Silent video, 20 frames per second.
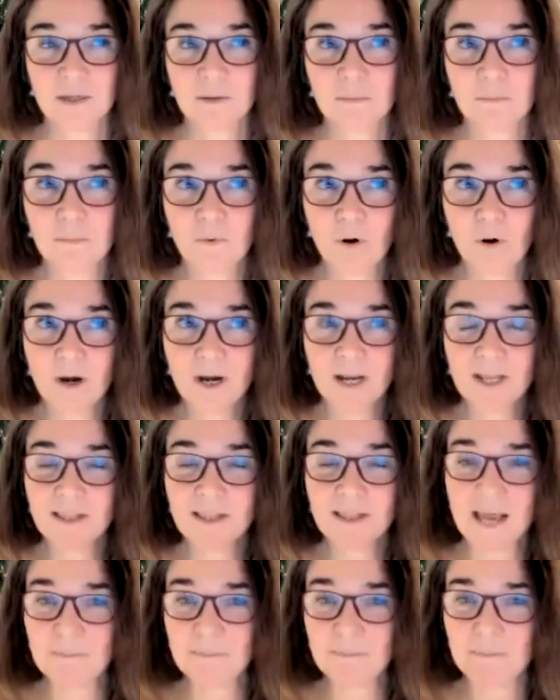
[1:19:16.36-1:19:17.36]
more in
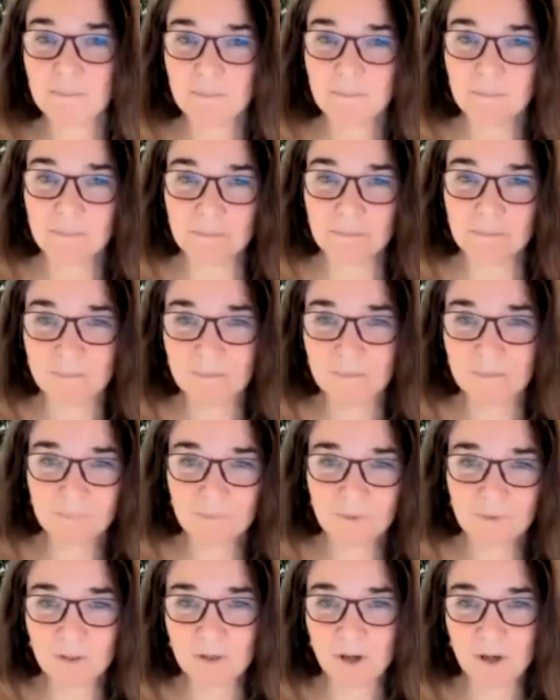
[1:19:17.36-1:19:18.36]
that,
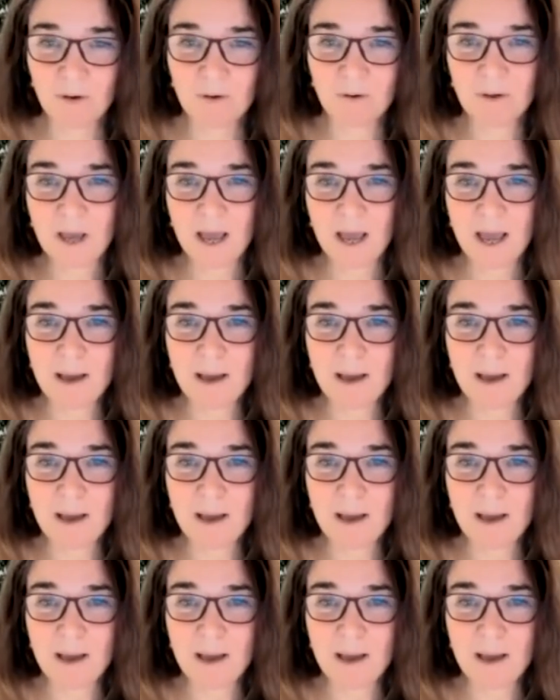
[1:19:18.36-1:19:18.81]
you know,